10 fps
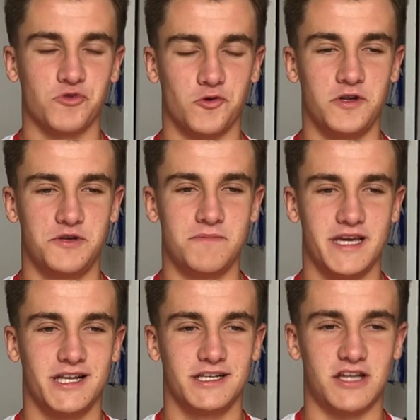which
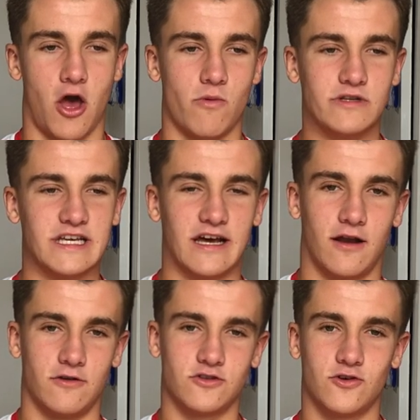means I was in
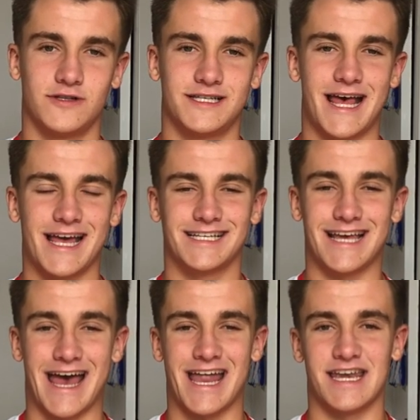close contact
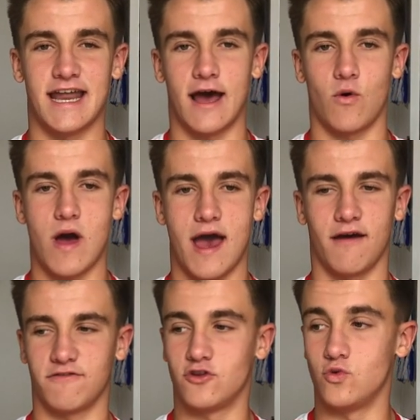and now
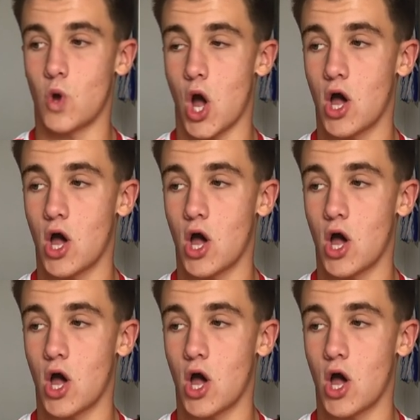have to